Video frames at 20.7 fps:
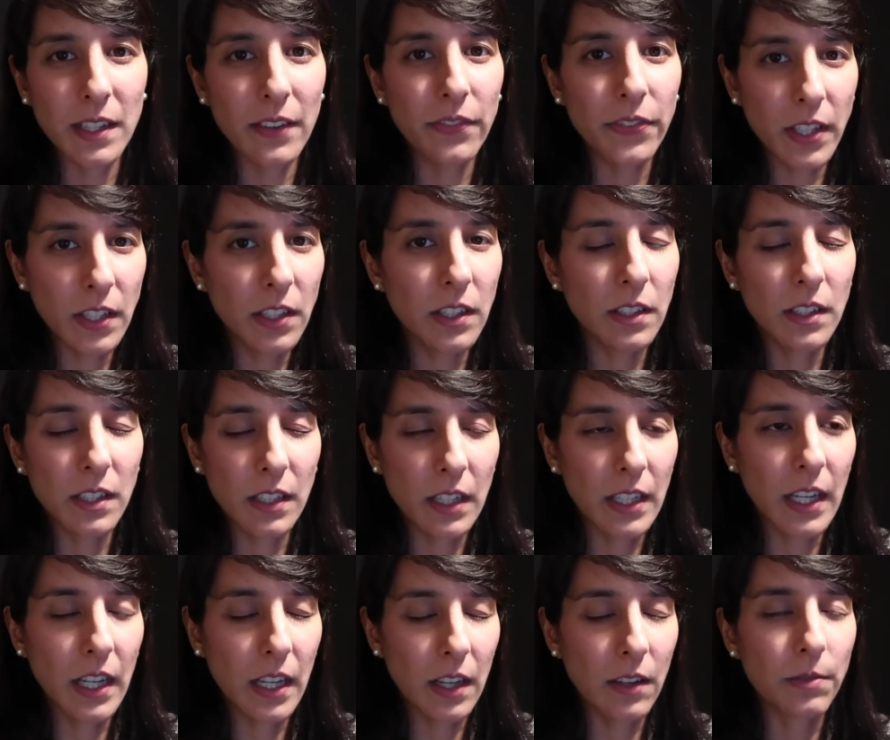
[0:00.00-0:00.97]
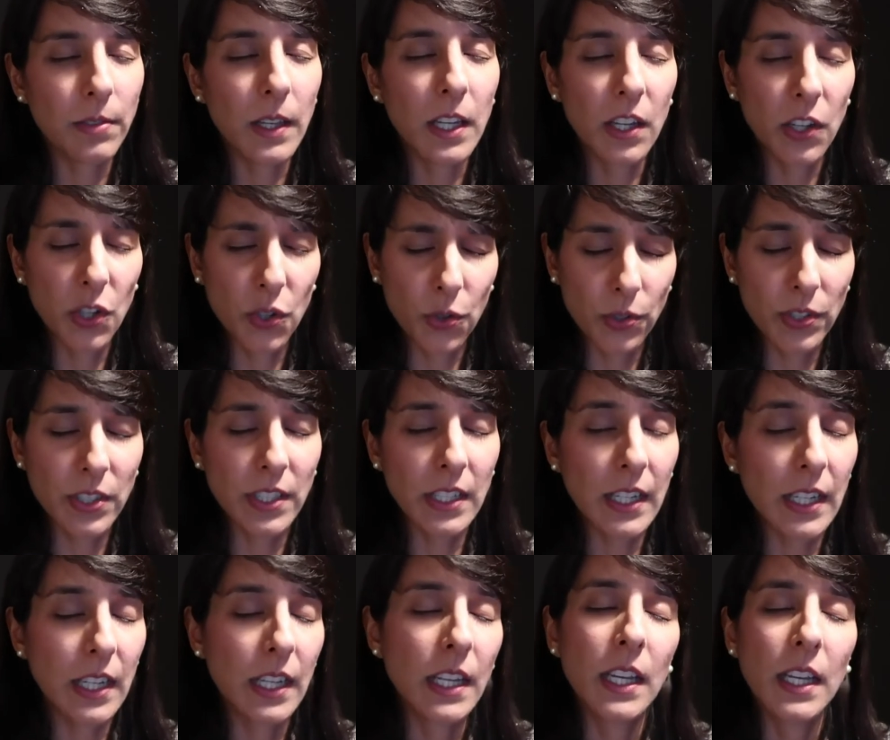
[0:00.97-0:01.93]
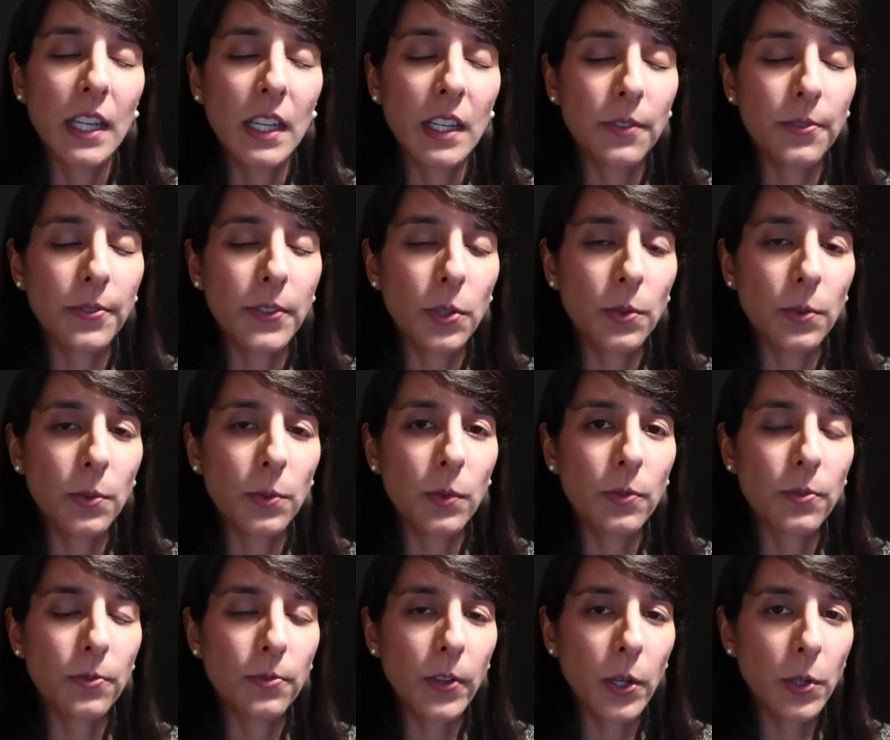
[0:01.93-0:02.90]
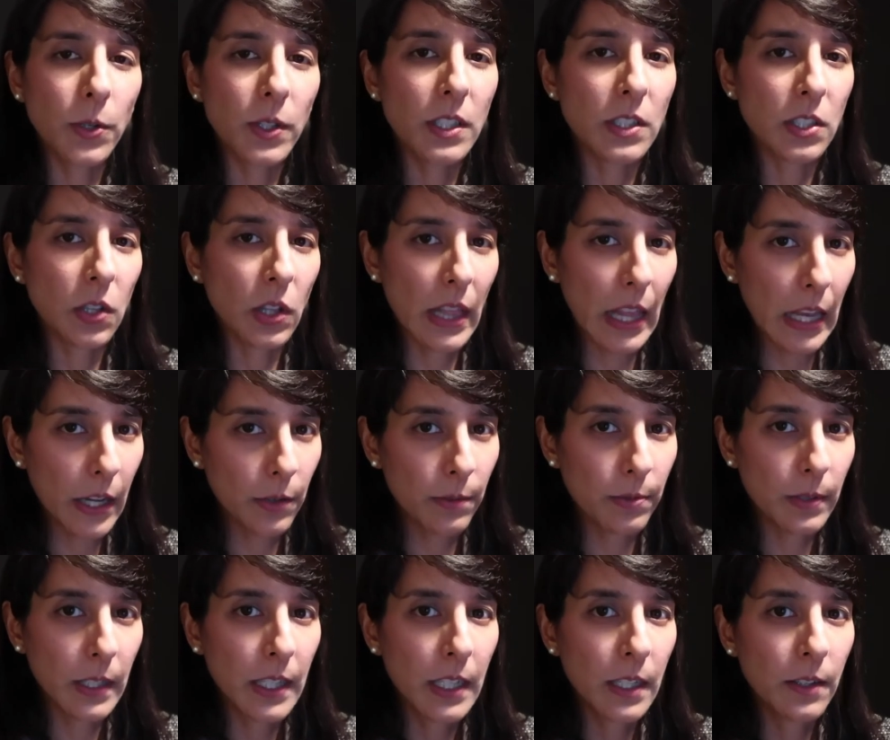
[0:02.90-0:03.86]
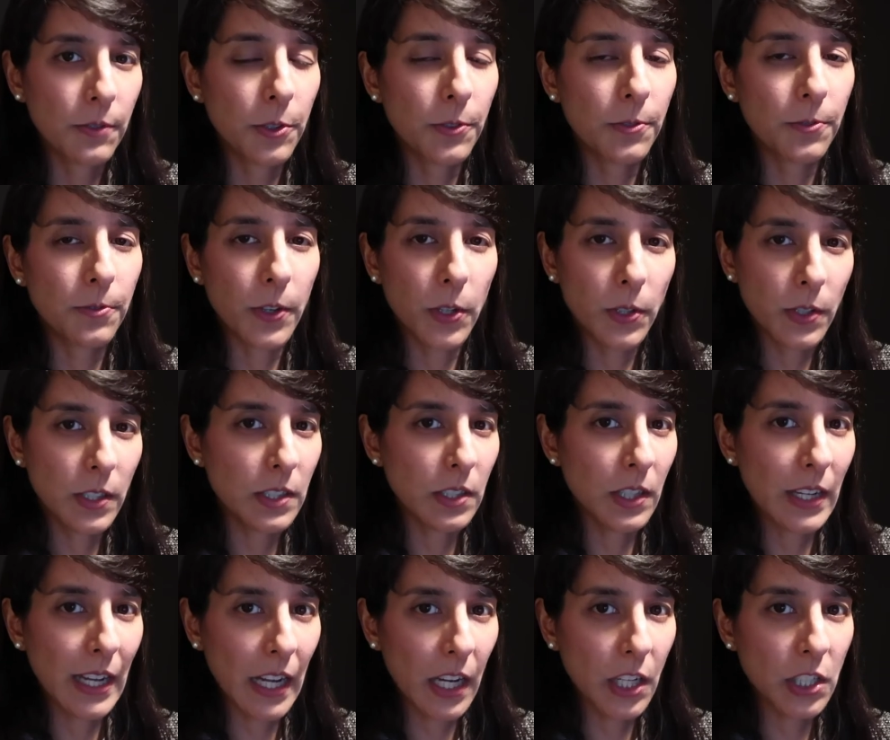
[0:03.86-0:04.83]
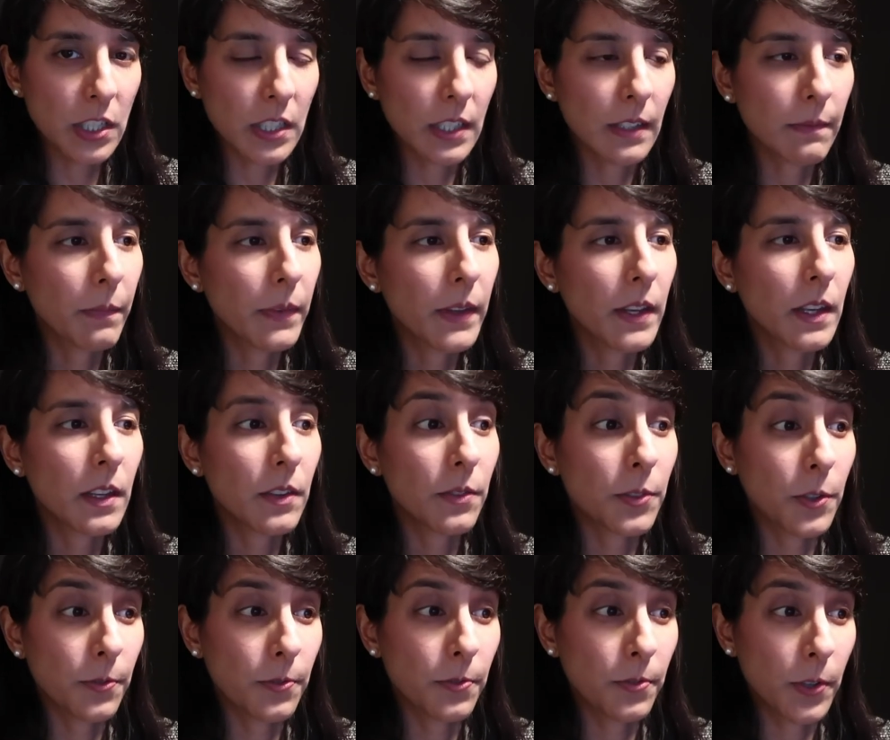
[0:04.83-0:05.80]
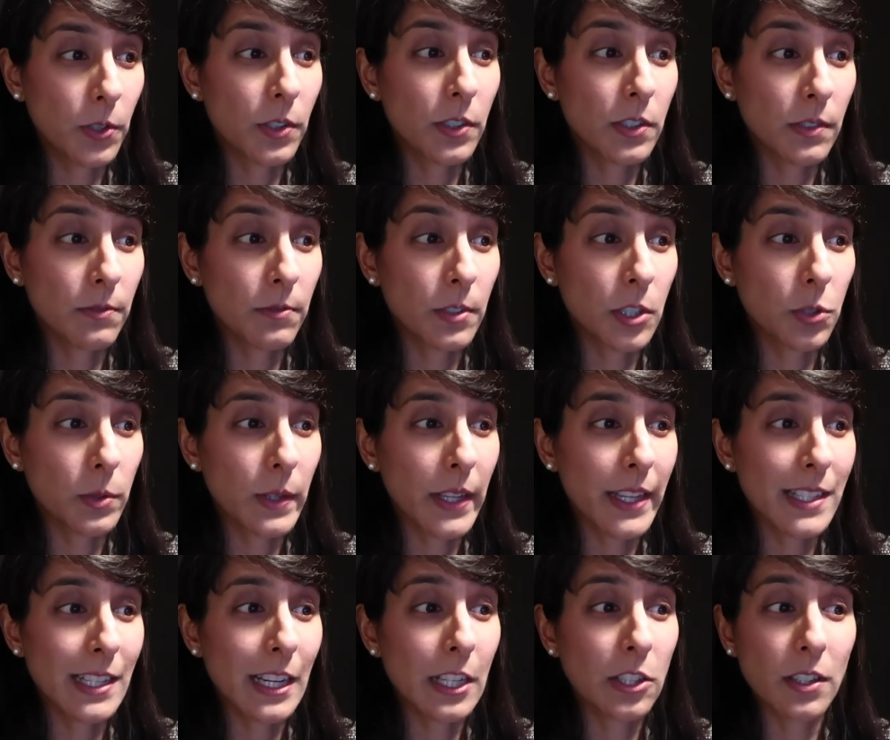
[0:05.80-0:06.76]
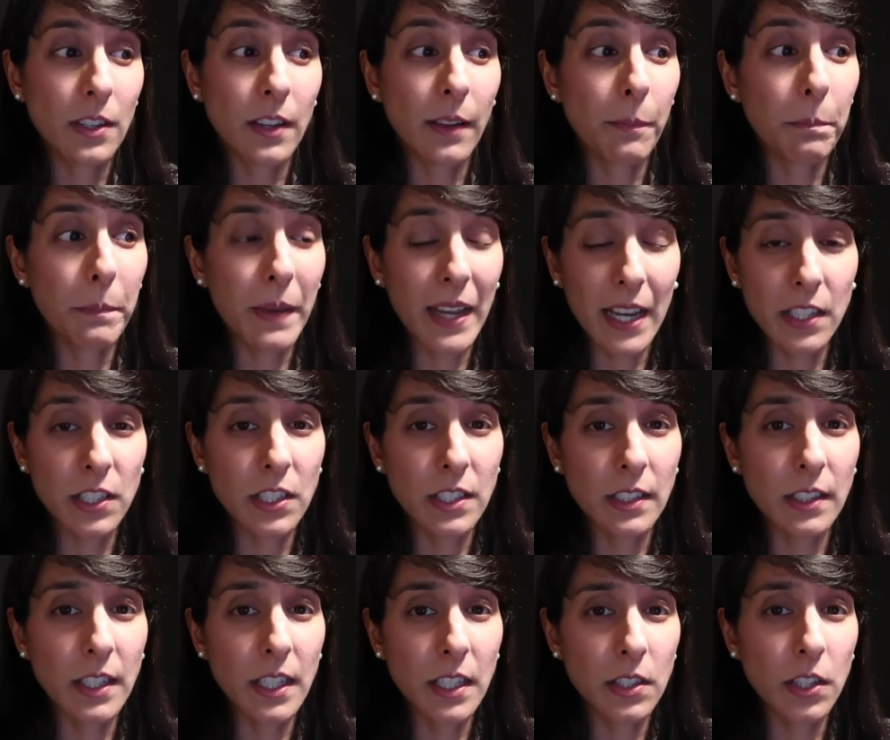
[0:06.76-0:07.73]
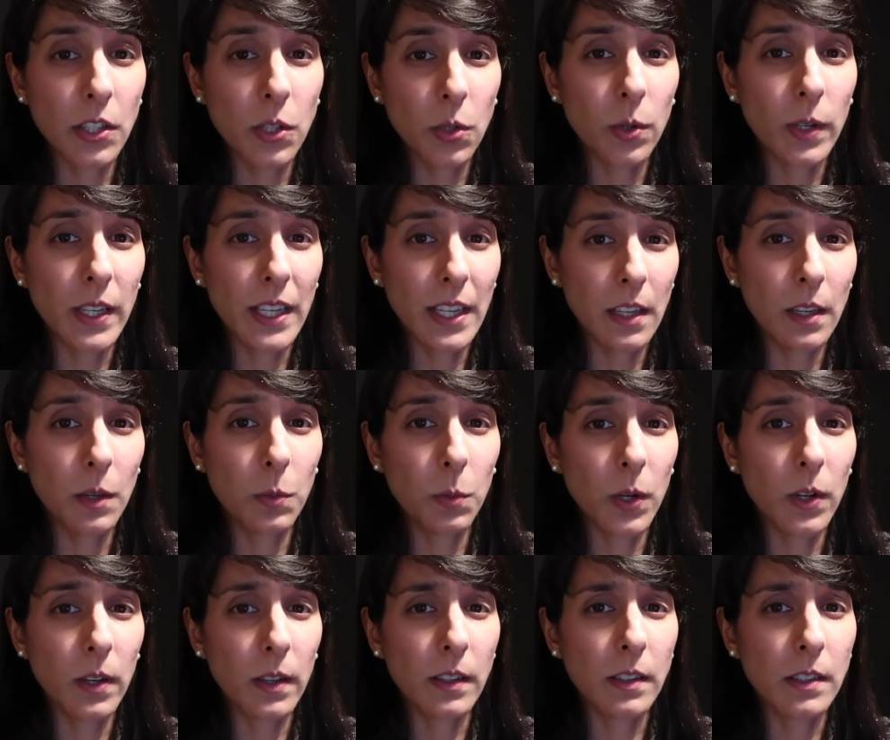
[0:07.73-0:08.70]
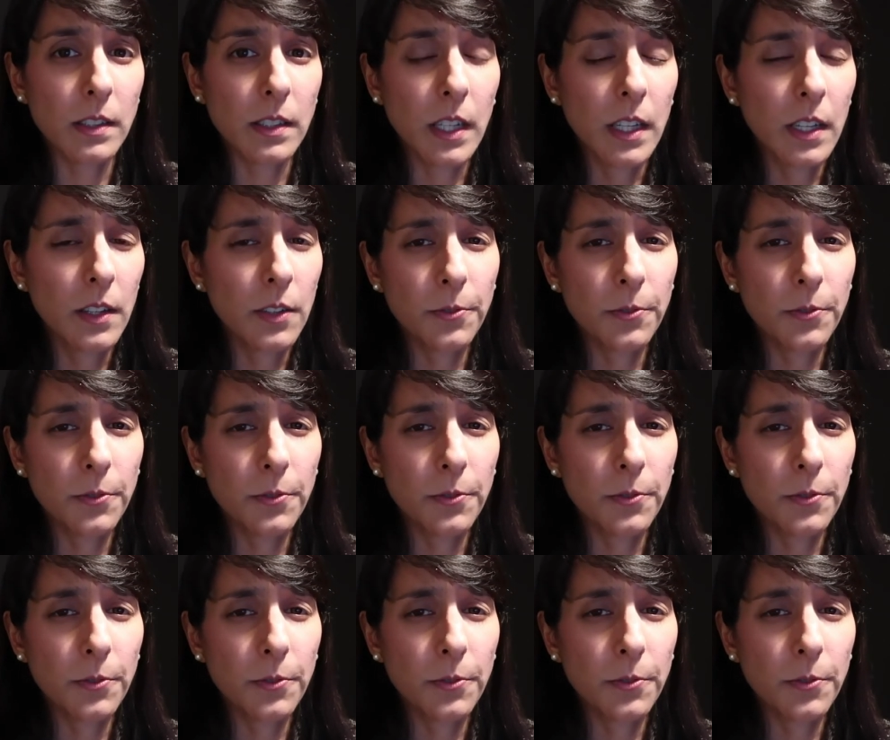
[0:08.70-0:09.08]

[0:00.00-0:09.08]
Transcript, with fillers: I think you're going to have a good year if you focus on love, if you focus on action, if you focus on visualization and passion. These are your key words.